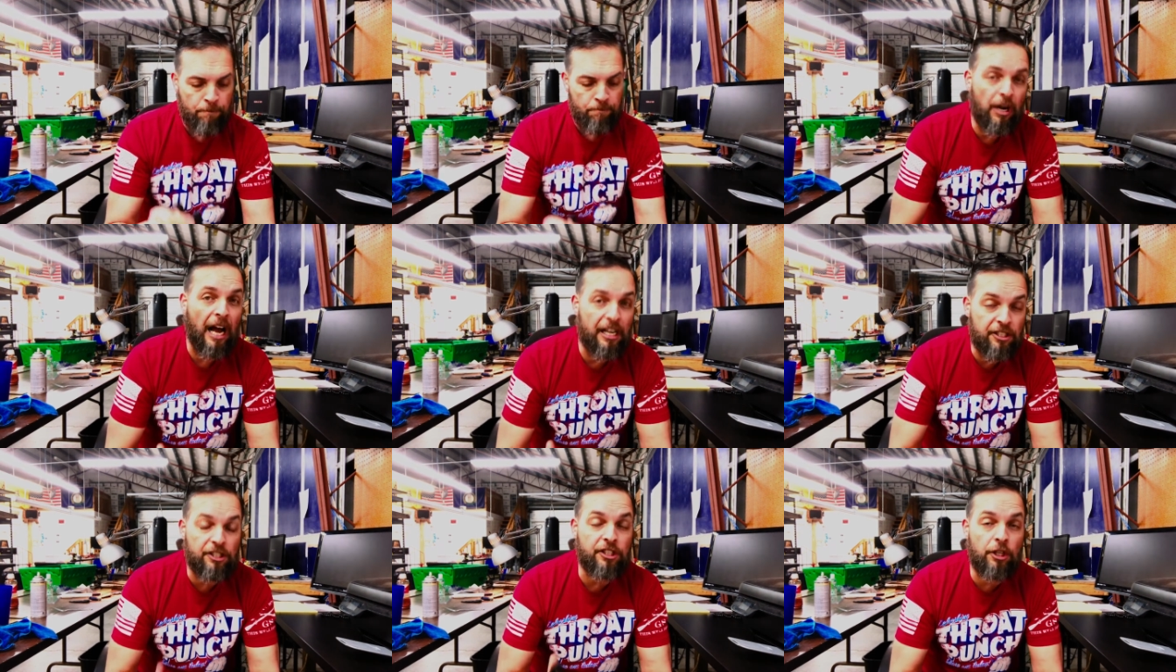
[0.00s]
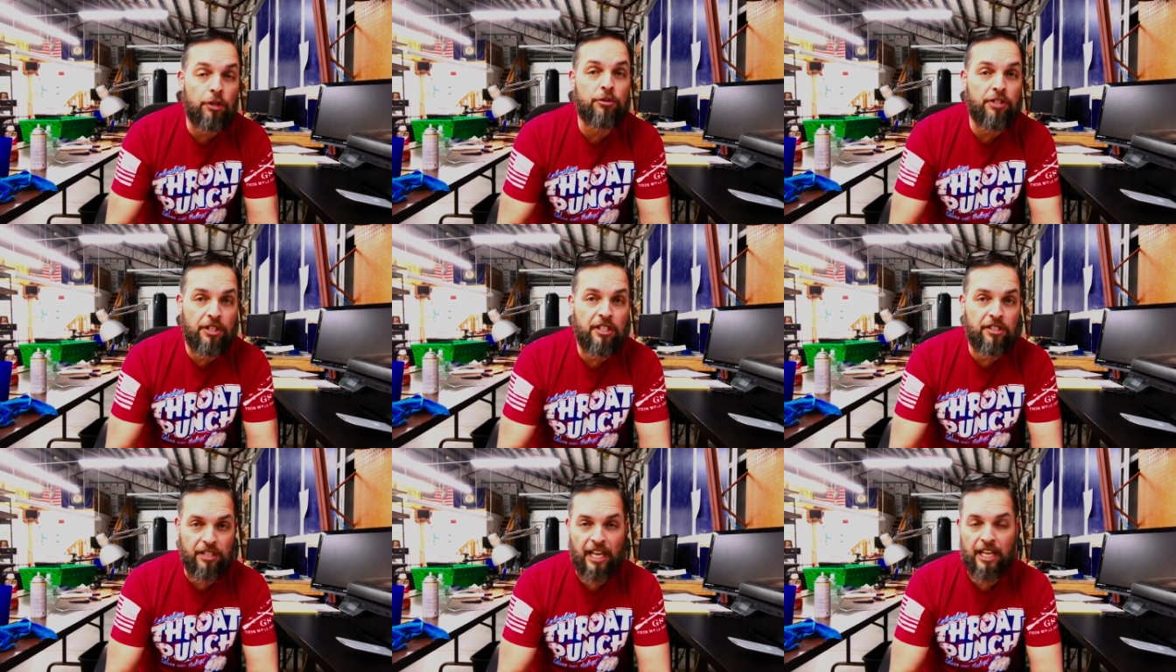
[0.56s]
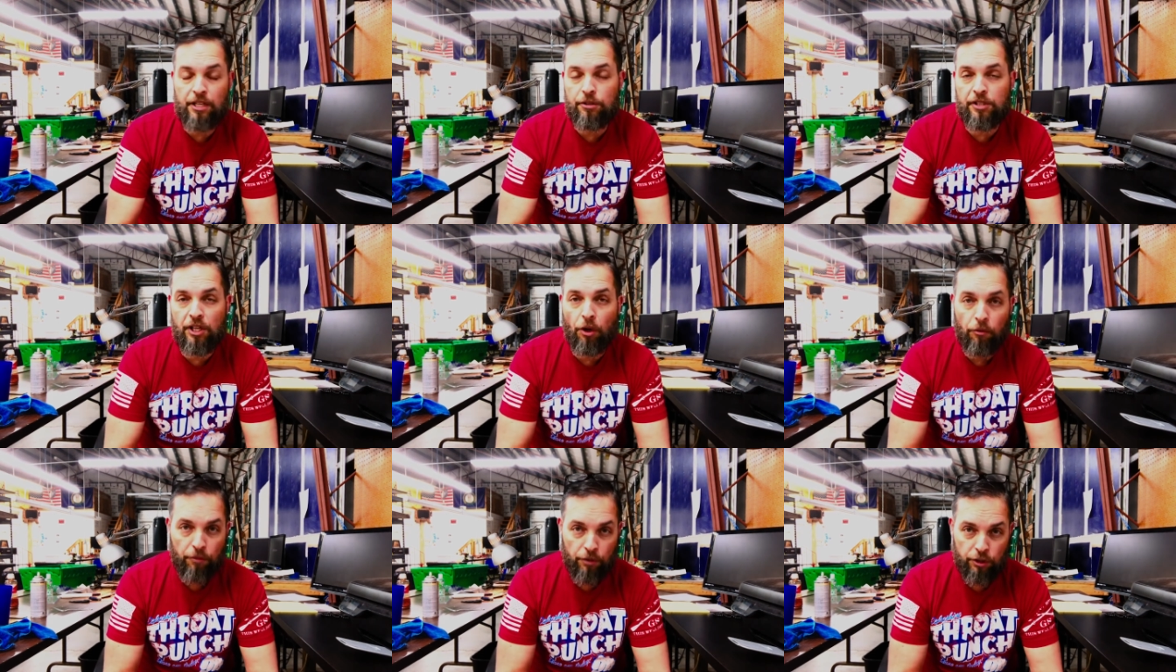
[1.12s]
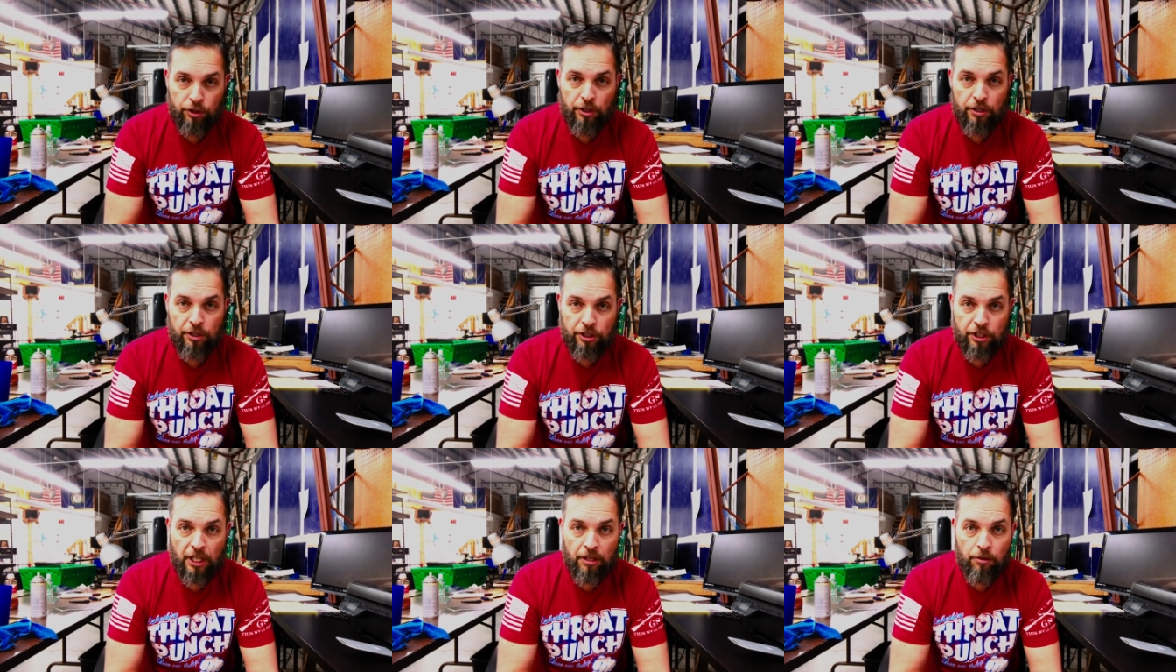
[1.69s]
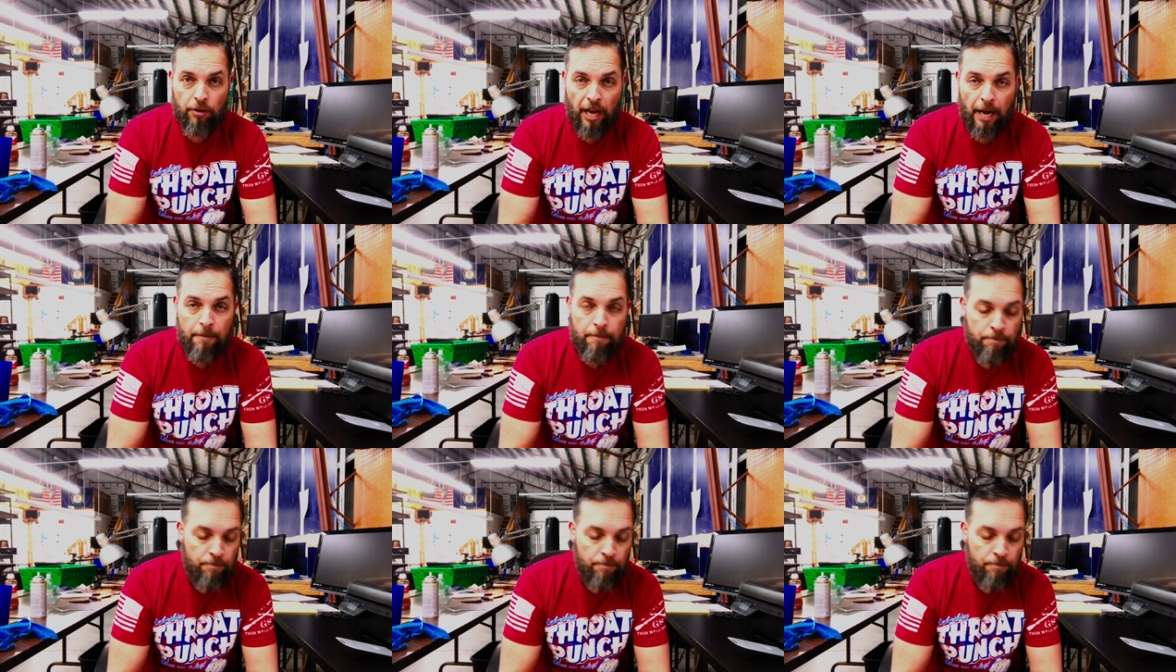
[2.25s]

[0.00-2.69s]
I still to this day use the old version of the sheath, okay?